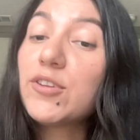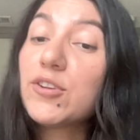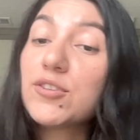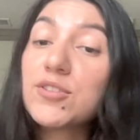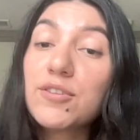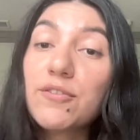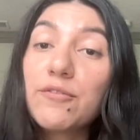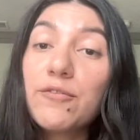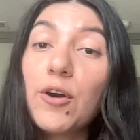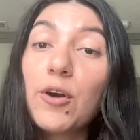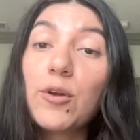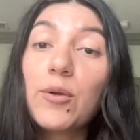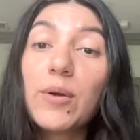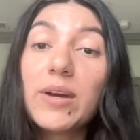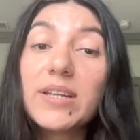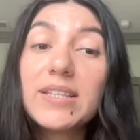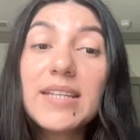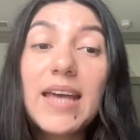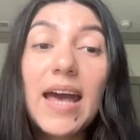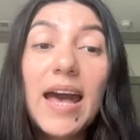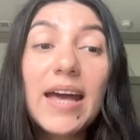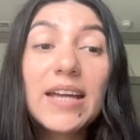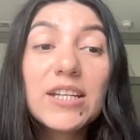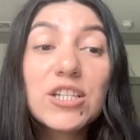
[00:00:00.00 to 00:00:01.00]
there's a photo
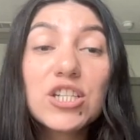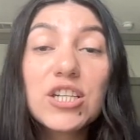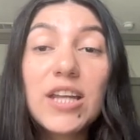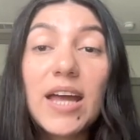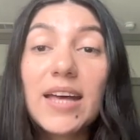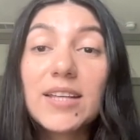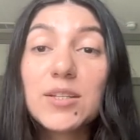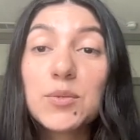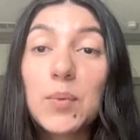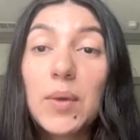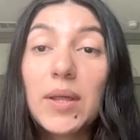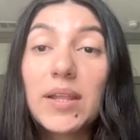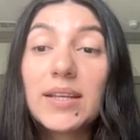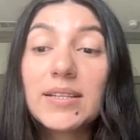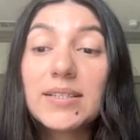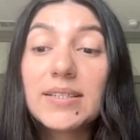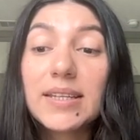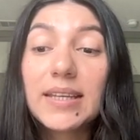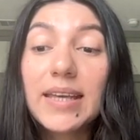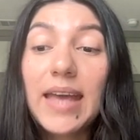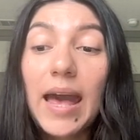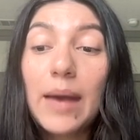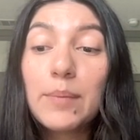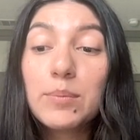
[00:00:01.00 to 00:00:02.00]
attached, as well as
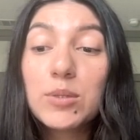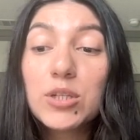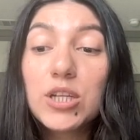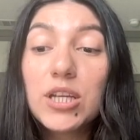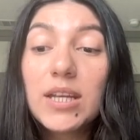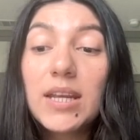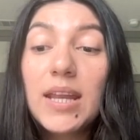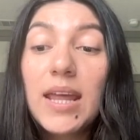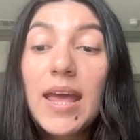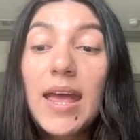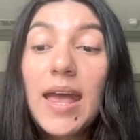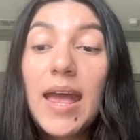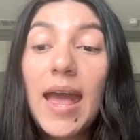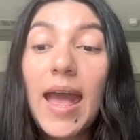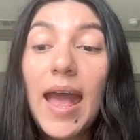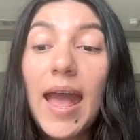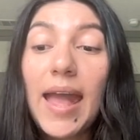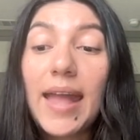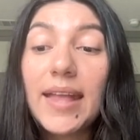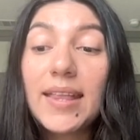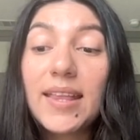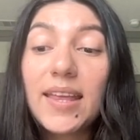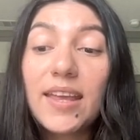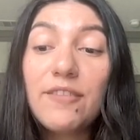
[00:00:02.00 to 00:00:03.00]
the caption.
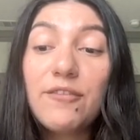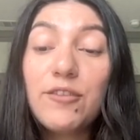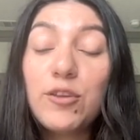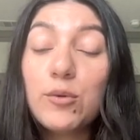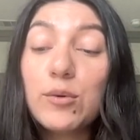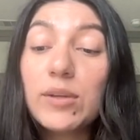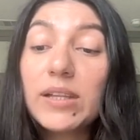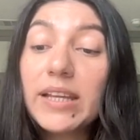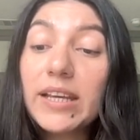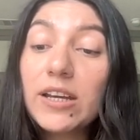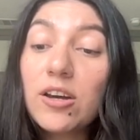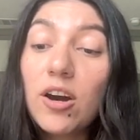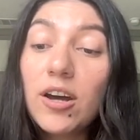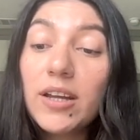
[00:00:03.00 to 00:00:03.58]
And if you click